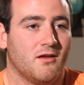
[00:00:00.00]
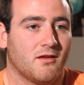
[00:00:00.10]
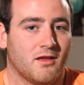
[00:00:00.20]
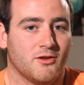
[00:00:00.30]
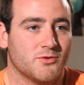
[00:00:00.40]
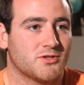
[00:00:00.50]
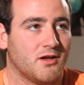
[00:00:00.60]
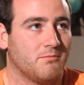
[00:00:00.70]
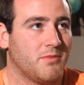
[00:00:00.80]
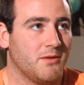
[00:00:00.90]
get used
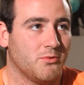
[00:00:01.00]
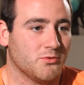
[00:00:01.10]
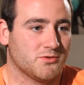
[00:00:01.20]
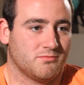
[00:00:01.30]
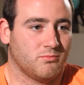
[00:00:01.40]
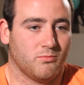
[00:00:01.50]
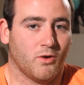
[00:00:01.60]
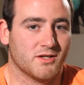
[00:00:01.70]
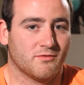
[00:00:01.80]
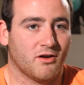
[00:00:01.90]
to people's
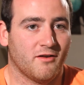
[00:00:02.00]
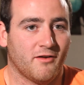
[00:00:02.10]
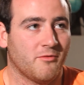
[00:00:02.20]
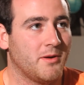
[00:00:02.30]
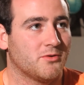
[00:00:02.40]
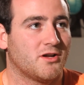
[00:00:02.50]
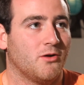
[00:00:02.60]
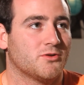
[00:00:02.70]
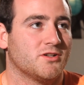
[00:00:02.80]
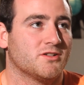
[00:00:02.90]
ways of life, other people's
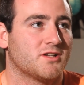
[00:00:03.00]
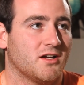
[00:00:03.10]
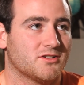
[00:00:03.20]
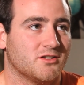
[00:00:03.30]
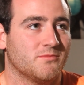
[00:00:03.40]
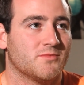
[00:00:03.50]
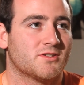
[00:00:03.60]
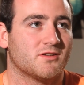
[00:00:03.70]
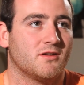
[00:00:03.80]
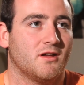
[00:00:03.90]
cultures,
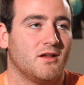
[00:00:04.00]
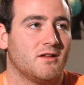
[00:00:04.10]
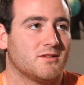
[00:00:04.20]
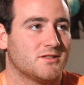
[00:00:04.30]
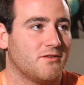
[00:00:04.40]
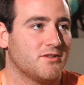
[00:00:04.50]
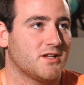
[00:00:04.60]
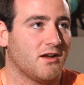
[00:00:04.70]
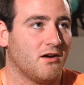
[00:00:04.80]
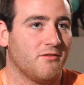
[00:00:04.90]
customs. It's definitely
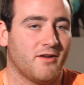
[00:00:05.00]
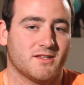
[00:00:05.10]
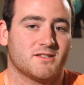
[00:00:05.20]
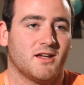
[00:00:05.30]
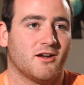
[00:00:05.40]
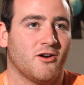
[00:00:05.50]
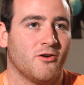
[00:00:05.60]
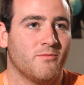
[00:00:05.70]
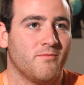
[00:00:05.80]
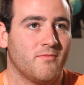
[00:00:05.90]
something I've had to take
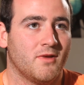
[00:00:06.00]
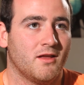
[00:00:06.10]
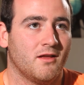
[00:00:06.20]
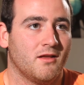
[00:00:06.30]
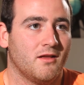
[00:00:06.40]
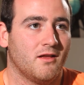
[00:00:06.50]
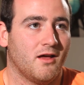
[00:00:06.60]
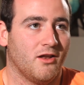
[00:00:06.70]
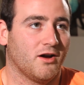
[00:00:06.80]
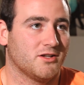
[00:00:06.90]
home,
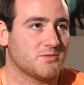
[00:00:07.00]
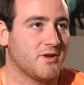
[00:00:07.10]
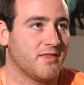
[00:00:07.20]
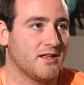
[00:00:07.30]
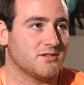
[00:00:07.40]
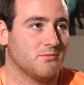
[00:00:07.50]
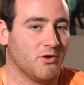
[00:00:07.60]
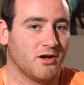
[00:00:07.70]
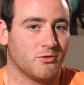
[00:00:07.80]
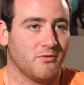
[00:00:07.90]
and I can spread that to
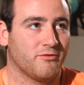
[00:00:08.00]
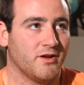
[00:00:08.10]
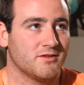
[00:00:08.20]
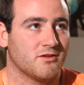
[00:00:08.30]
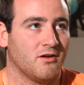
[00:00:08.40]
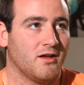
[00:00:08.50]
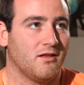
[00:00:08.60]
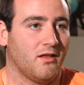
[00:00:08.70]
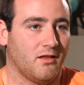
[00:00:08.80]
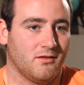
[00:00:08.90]
my group of friends. Like,
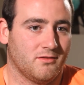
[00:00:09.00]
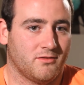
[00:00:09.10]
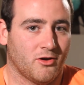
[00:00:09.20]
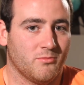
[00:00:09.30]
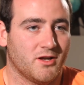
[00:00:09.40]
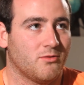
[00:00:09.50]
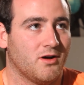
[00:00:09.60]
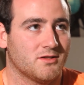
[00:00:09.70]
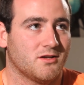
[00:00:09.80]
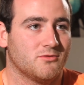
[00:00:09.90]
don't be
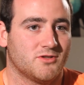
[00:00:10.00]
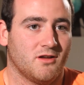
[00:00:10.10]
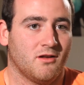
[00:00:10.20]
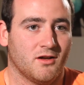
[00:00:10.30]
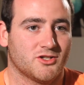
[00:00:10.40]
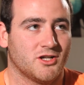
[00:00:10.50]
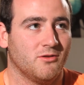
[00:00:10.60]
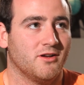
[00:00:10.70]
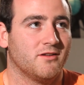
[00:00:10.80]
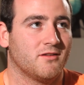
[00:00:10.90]
quite so
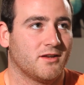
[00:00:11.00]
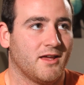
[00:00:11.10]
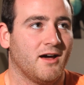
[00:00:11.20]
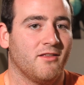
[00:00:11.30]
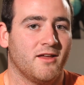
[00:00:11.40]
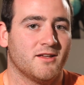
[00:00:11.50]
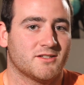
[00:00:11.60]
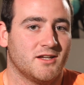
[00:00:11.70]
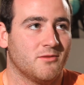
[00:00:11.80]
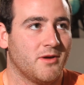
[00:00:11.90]
sheltered. Get out there,
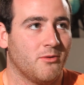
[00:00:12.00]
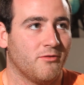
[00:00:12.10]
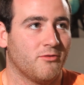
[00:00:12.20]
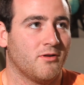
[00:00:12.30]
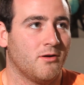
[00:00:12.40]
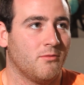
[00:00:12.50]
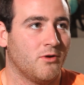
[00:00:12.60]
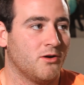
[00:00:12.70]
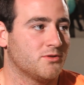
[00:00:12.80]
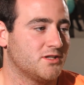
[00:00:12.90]
see the people of the
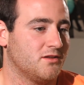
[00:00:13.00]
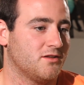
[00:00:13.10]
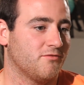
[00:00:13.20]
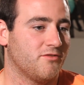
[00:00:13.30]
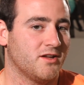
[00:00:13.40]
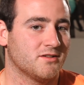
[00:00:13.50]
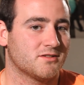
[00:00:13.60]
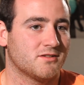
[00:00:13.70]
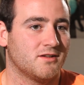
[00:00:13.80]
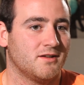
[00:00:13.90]
world, see the different things.